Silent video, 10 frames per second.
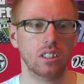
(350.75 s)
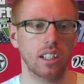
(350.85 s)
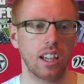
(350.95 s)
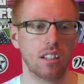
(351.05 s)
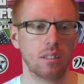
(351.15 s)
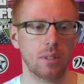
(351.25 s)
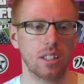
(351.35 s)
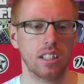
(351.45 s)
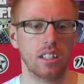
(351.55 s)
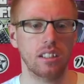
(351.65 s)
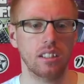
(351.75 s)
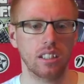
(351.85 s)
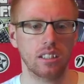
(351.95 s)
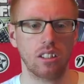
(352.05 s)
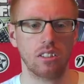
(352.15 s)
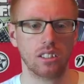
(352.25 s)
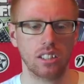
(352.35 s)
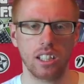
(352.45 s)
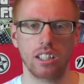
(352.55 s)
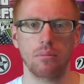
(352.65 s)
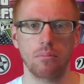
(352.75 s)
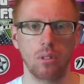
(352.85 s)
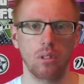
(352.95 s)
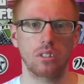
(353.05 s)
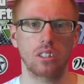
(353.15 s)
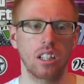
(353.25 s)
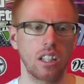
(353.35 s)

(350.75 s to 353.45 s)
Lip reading: he gets a bit ill. He starts sneezing blood.